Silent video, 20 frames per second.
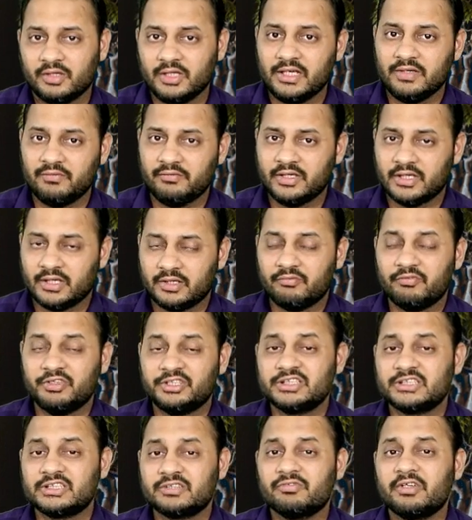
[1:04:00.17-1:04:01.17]
EVA,
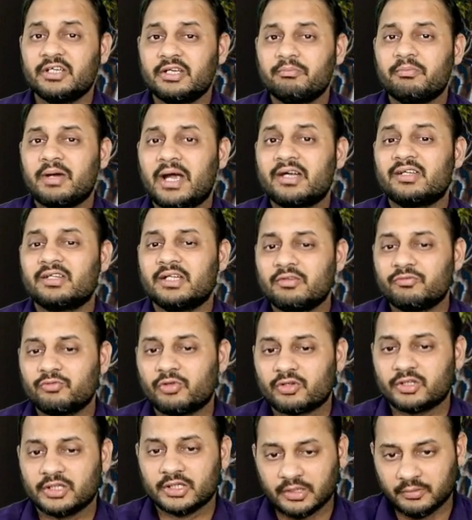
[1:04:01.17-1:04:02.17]
which is a very bad thing
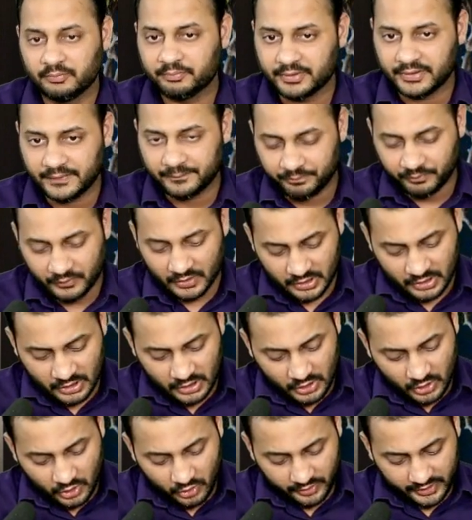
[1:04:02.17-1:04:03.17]
for the company.
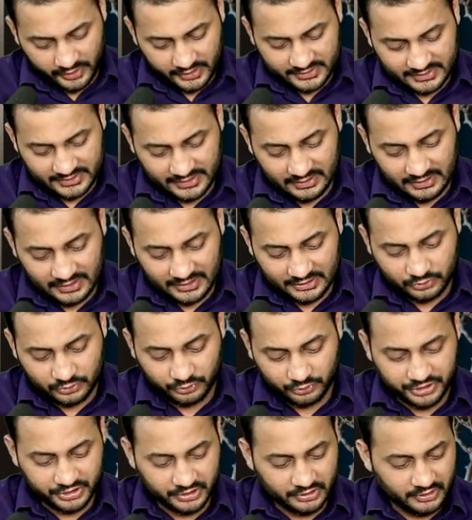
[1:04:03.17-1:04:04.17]
Okay, second last
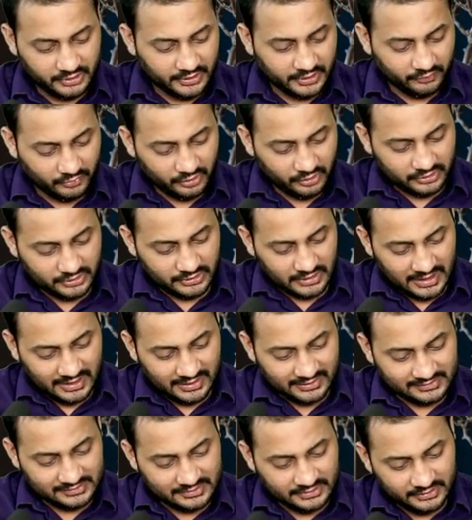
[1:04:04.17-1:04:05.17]
question. It was
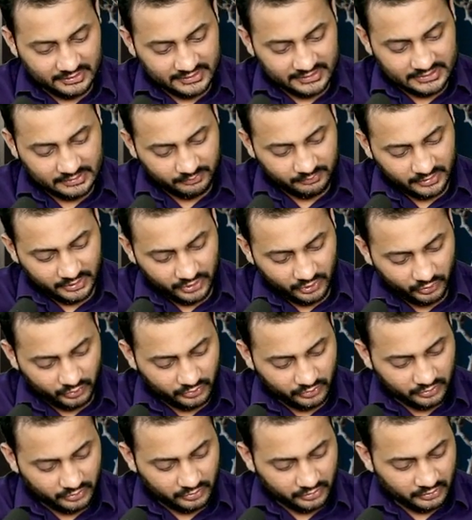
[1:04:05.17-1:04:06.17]
asked in December
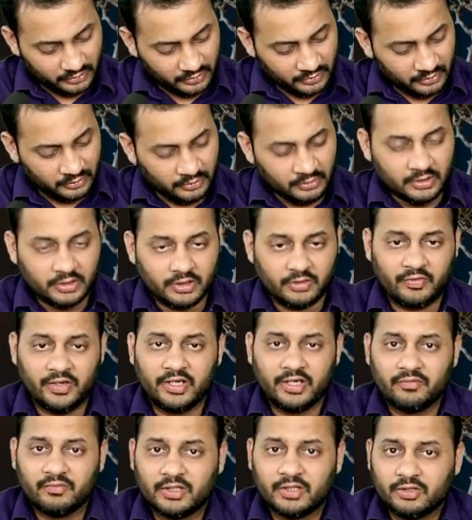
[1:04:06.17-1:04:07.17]

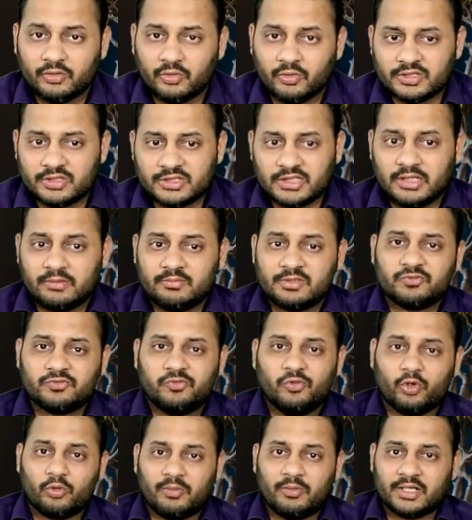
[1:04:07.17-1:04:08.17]
2021, old syllabus,
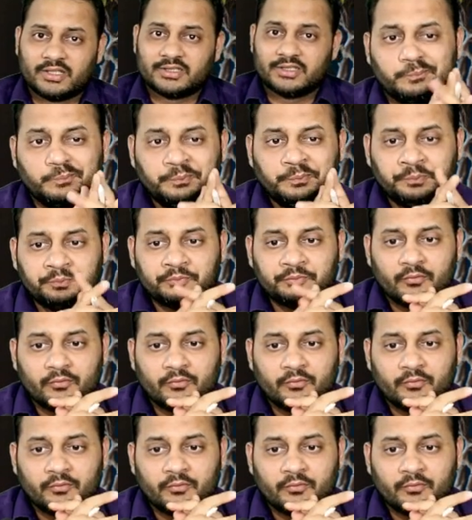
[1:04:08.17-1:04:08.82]
4 marks.